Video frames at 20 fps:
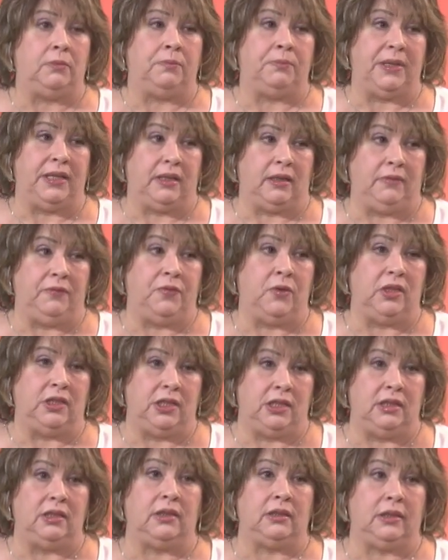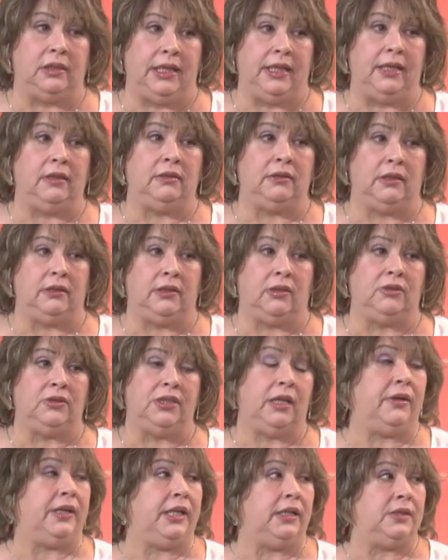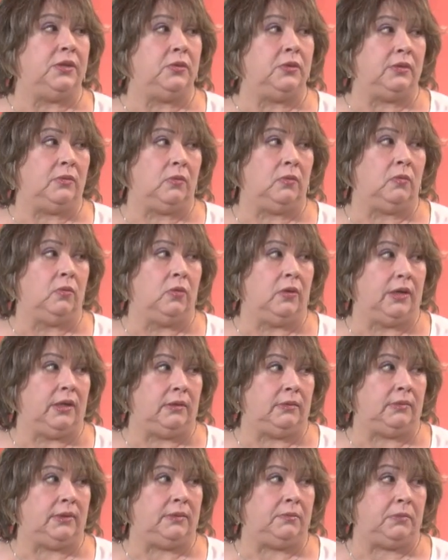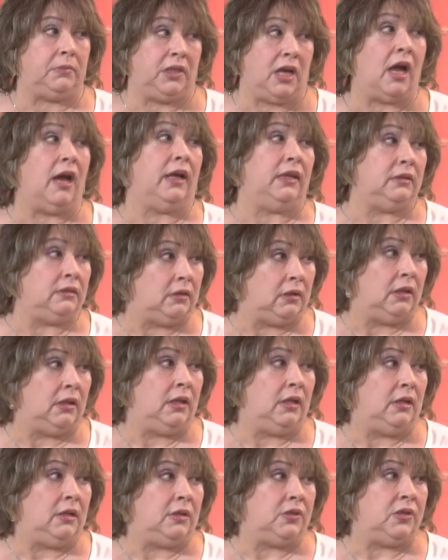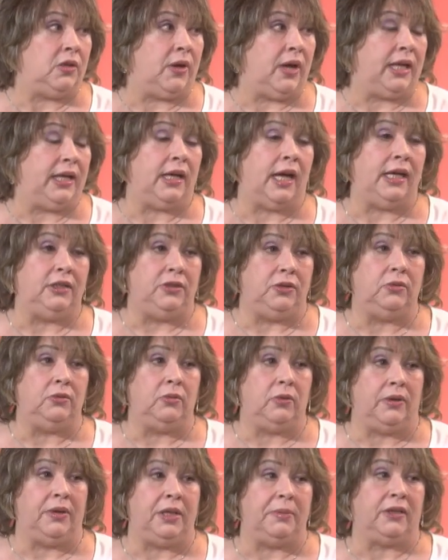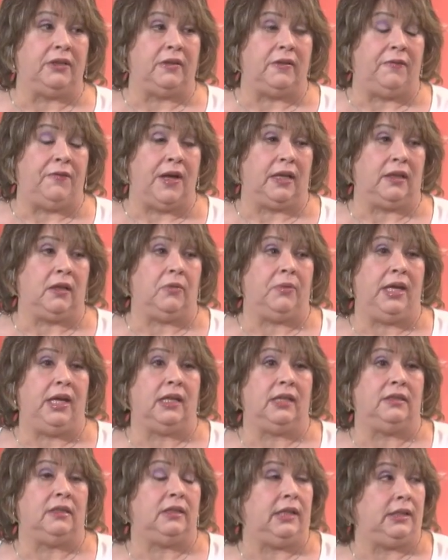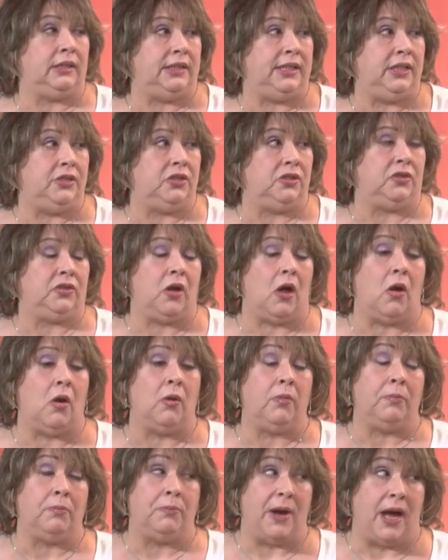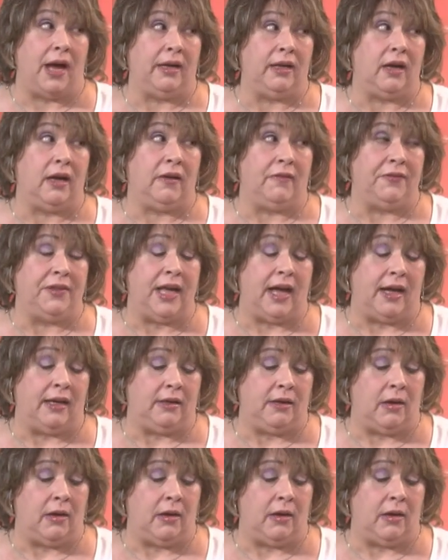but unfortunately, those areas weren't cut. So I, I, do worry about the fact that we had to let teachers go. But of that